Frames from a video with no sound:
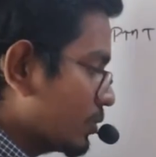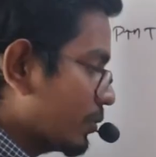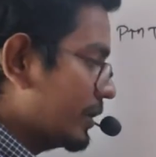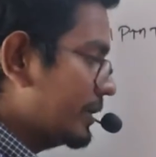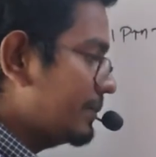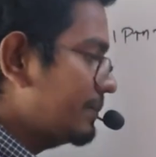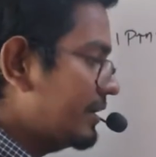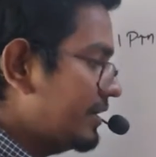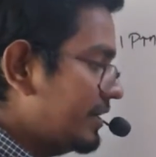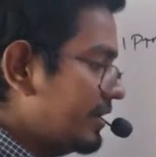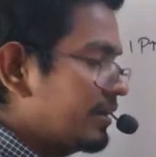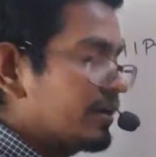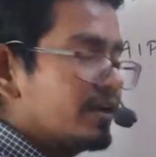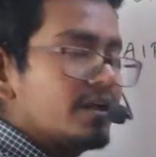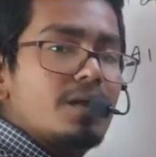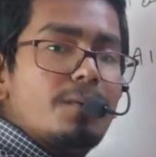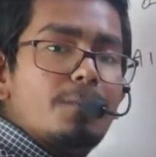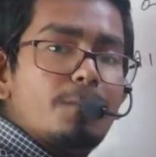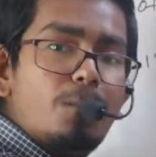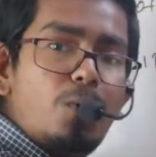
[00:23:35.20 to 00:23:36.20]
throwing my
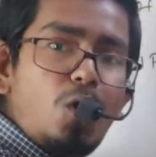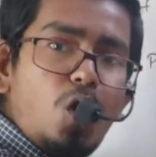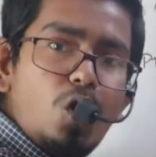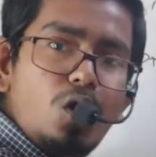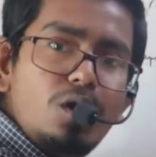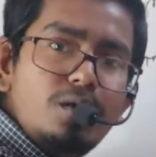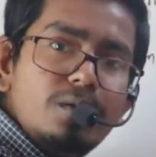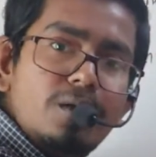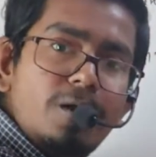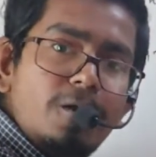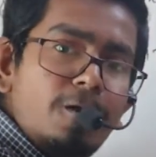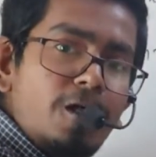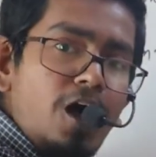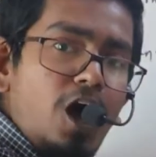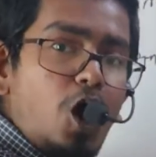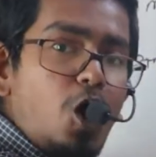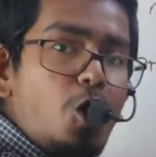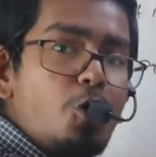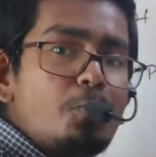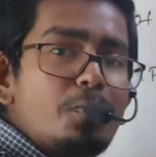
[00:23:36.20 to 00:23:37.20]
ball,
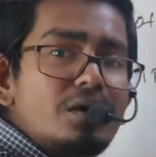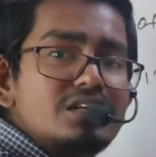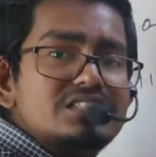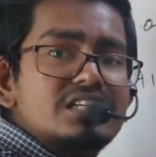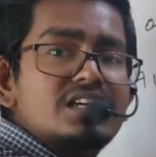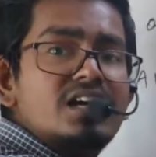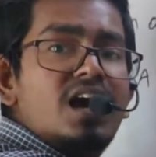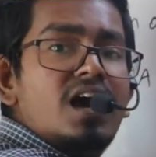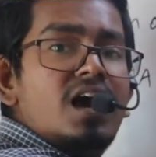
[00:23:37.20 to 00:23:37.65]
how much